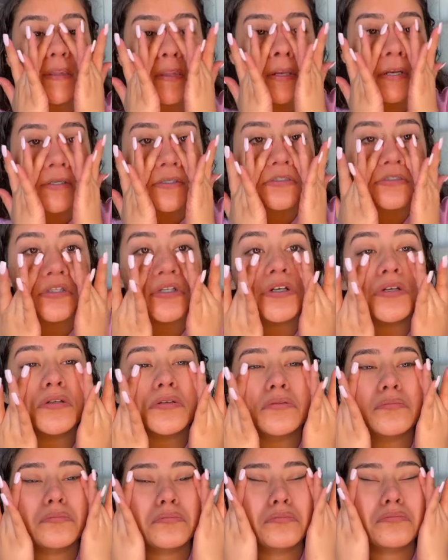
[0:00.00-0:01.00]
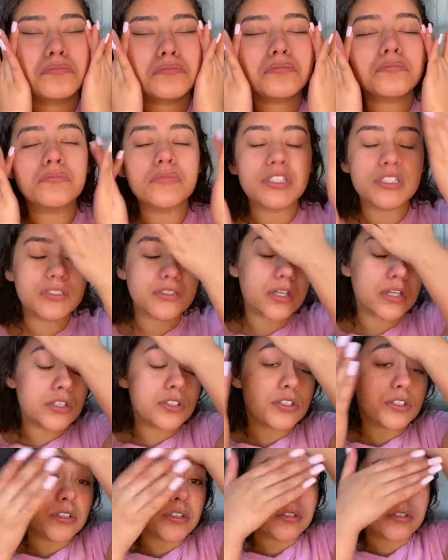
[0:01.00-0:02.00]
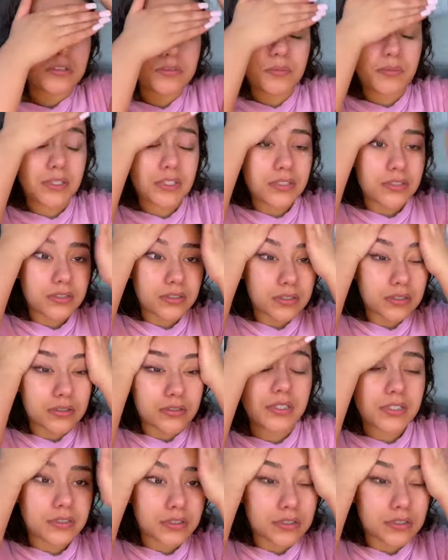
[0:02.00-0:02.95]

then I start massaging it in my skin.